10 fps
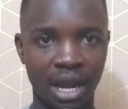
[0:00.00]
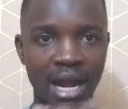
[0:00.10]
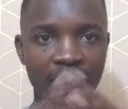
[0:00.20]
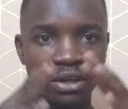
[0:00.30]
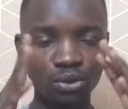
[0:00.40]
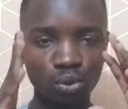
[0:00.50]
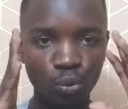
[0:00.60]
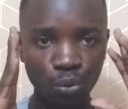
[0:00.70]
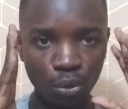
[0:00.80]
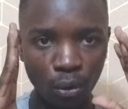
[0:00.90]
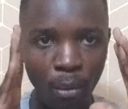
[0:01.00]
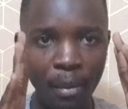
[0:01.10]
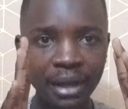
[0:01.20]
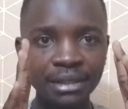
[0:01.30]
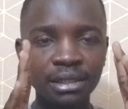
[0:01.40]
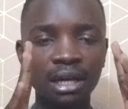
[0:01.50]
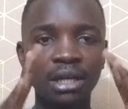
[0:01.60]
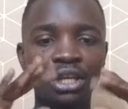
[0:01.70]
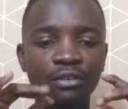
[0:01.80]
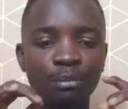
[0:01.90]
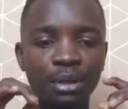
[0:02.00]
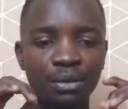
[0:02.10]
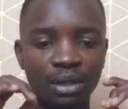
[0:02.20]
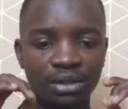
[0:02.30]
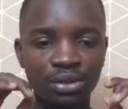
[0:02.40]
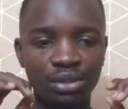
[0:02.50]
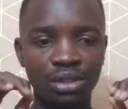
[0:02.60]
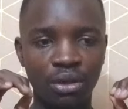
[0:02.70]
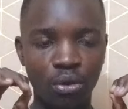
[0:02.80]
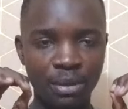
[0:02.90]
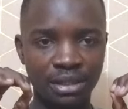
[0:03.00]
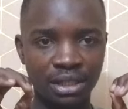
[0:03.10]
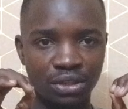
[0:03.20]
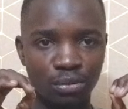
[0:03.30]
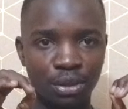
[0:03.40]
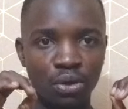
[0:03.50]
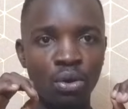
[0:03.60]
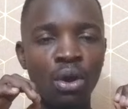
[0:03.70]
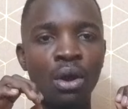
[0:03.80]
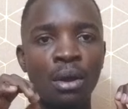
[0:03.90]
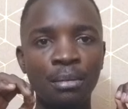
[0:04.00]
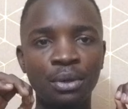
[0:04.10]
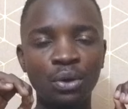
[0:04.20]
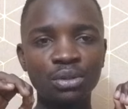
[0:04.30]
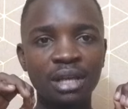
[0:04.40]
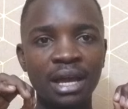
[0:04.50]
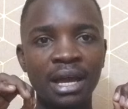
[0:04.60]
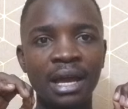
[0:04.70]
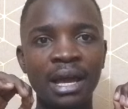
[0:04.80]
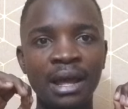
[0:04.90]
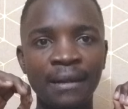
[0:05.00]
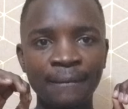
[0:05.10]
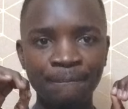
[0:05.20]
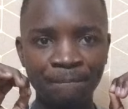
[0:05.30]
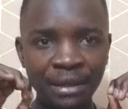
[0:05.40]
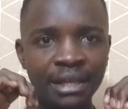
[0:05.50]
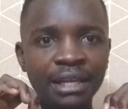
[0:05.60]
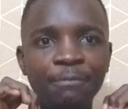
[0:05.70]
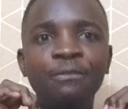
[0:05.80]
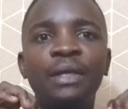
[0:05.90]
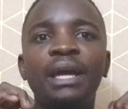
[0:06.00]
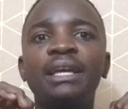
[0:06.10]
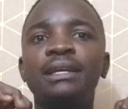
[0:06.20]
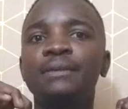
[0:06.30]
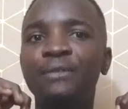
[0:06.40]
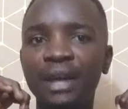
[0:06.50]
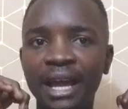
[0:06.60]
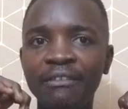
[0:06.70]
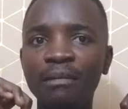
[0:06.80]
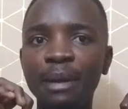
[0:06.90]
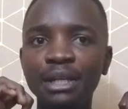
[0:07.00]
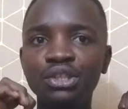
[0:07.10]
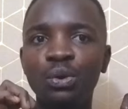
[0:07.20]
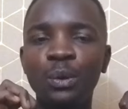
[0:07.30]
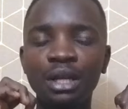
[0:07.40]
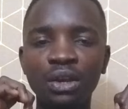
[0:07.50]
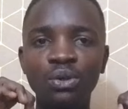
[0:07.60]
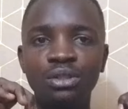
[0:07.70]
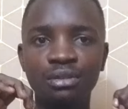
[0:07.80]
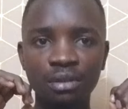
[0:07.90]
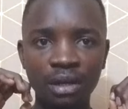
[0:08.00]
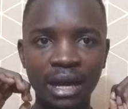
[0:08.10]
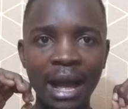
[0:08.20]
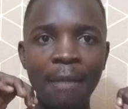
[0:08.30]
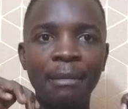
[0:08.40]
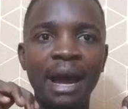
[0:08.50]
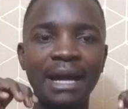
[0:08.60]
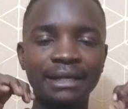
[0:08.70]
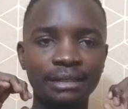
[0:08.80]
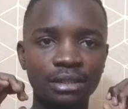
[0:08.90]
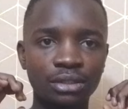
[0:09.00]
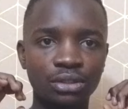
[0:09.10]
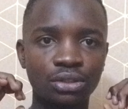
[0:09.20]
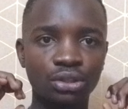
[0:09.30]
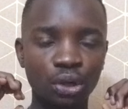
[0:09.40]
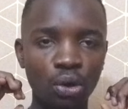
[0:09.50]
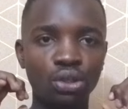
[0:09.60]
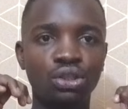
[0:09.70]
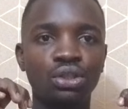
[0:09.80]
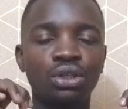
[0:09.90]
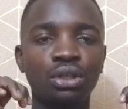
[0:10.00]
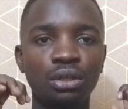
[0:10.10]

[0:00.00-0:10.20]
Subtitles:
And I want you to comment, give me your thoughts in the comment section below, because if the government will not come and talk